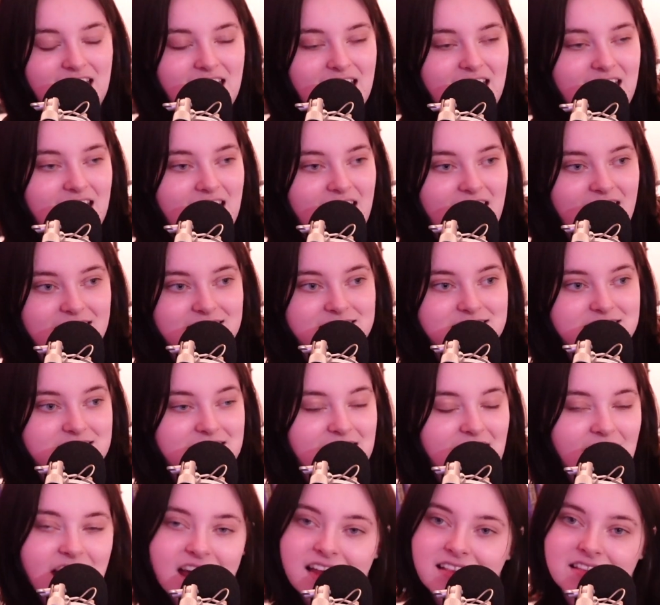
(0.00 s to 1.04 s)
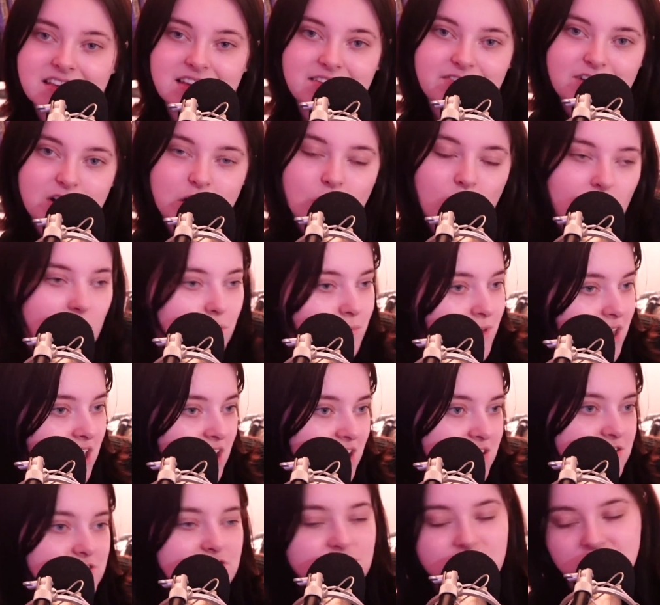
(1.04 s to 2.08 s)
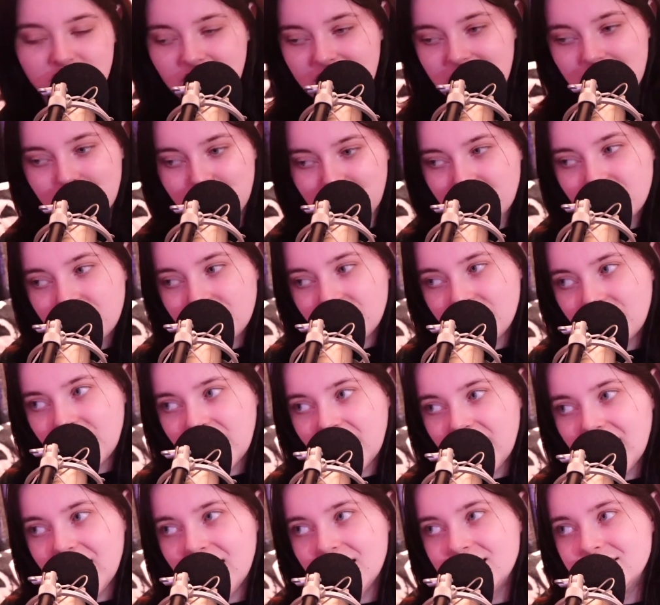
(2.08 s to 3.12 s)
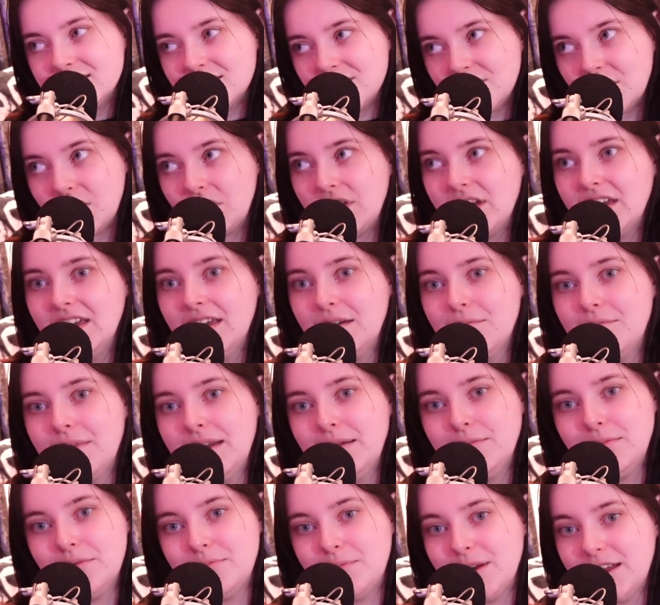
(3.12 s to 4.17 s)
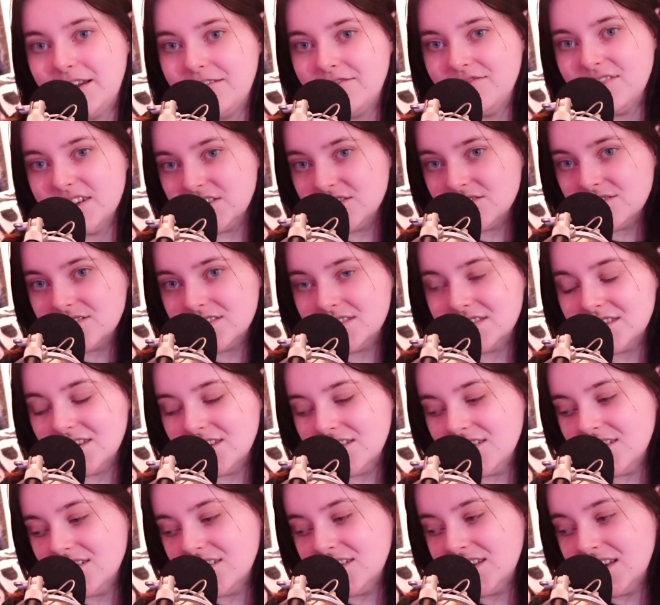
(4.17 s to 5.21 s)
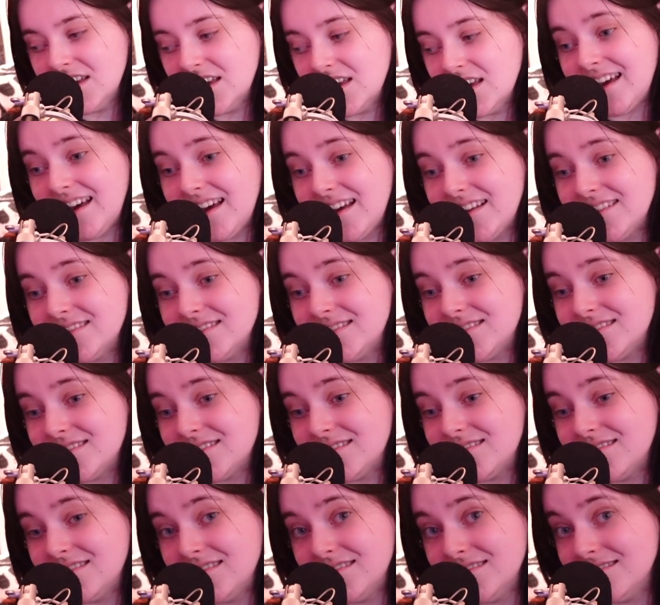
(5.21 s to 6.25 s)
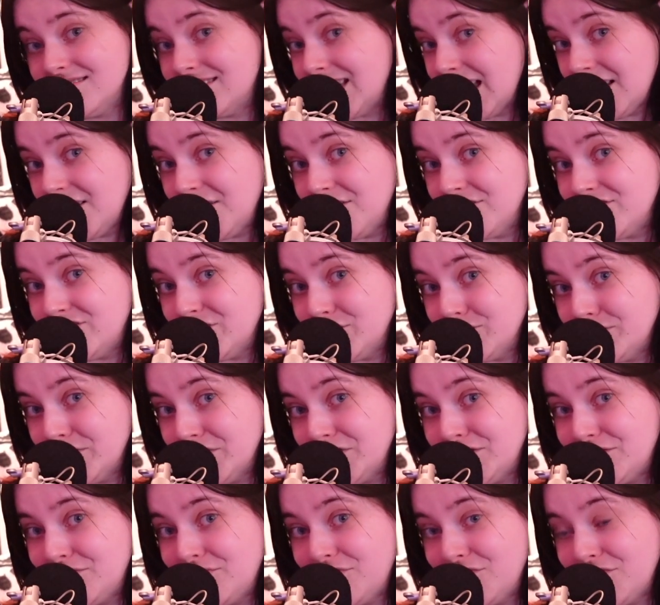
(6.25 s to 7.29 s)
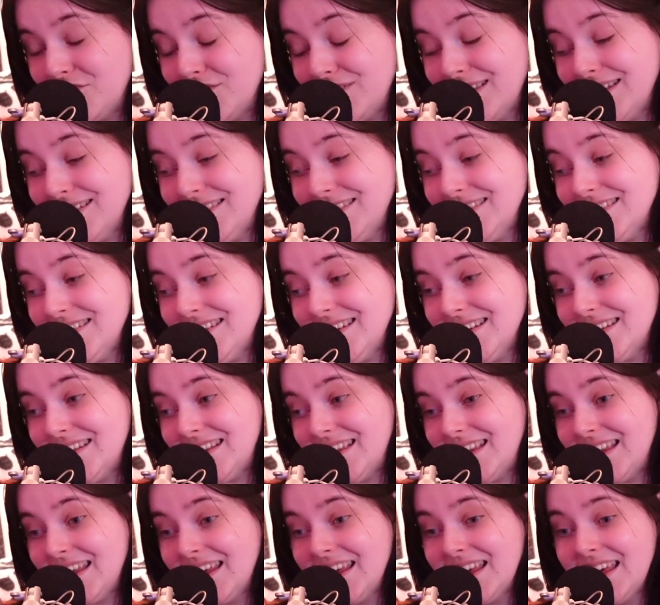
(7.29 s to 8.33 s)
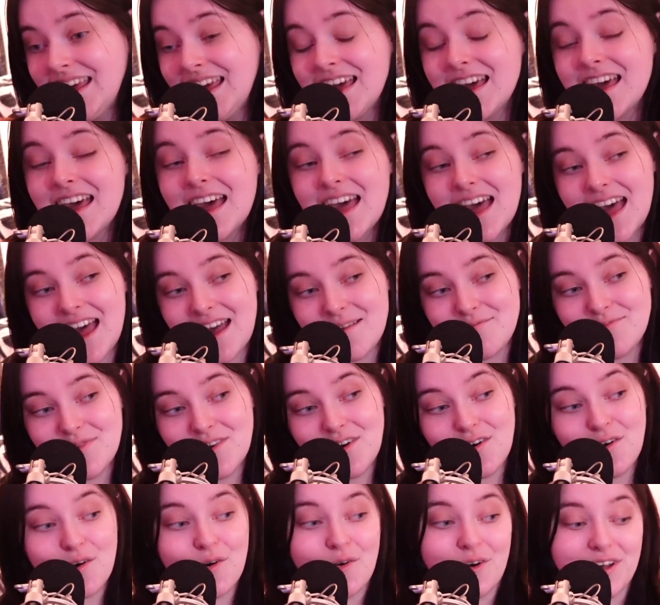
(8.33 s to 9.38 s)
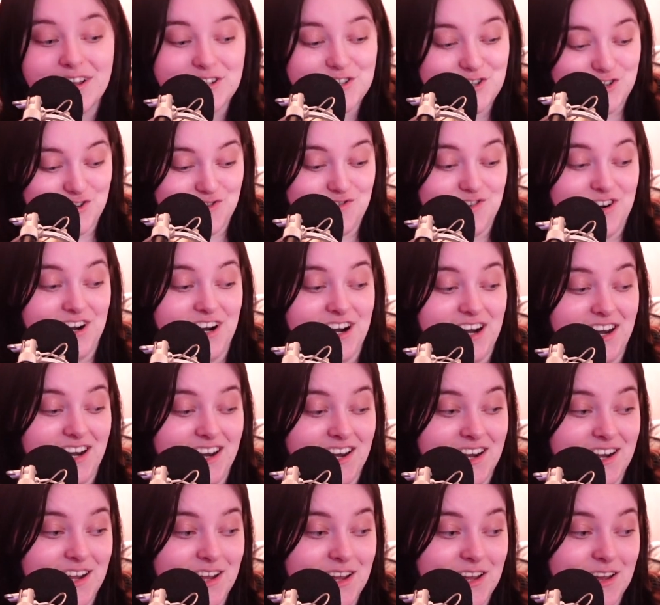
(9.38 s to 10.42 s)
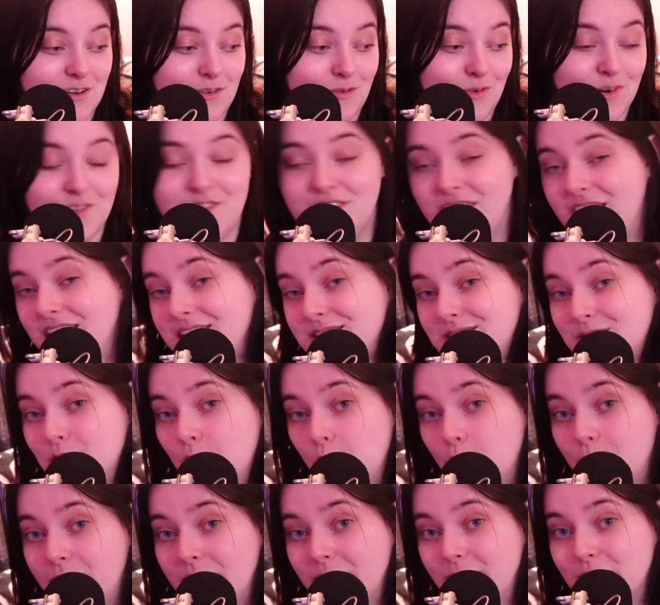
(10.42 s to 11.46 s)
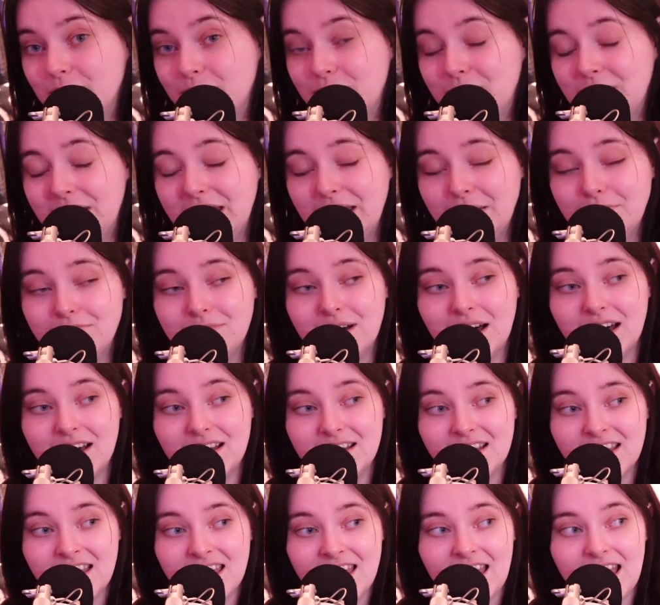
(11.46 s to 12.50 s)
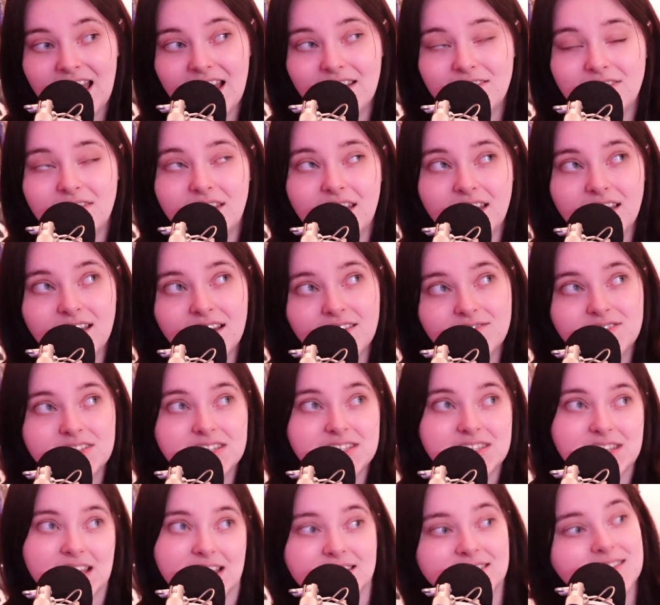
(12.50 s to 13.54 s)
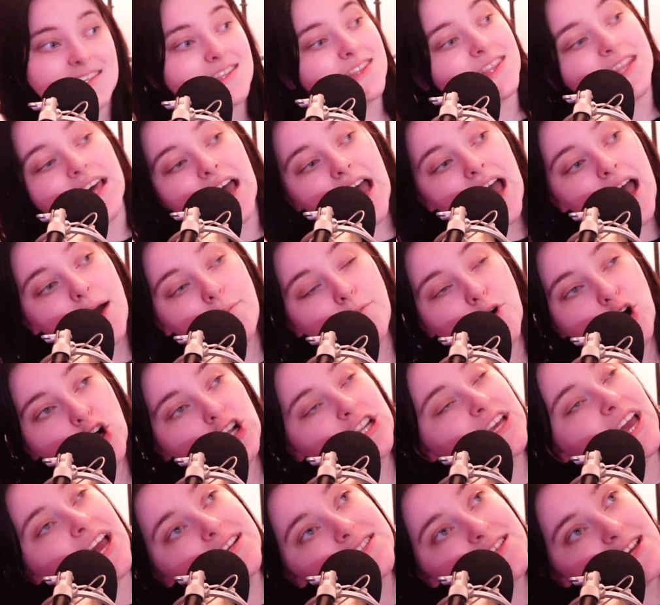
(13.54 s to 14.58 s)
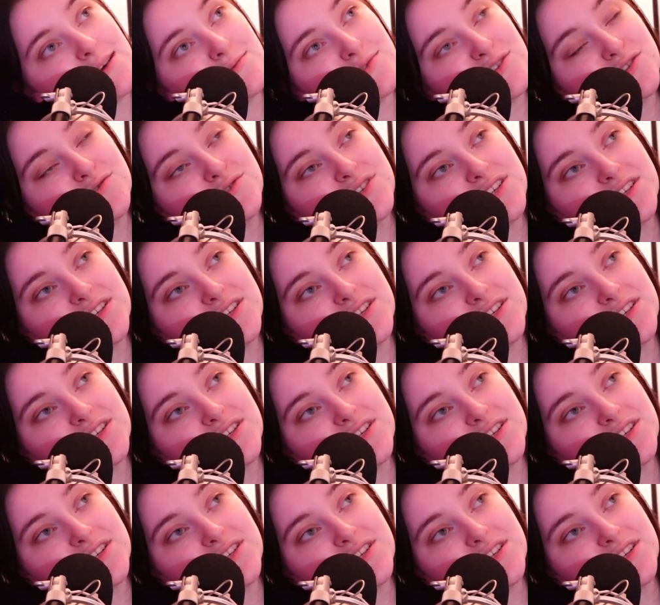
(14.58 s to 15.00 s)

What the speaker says: And yeah, leave a comment, share it with your friends who you think it might be beneficial to. And thank you so much for listening. I'm not quite sure what the next topic will be, but I think I've decided that a podcast episode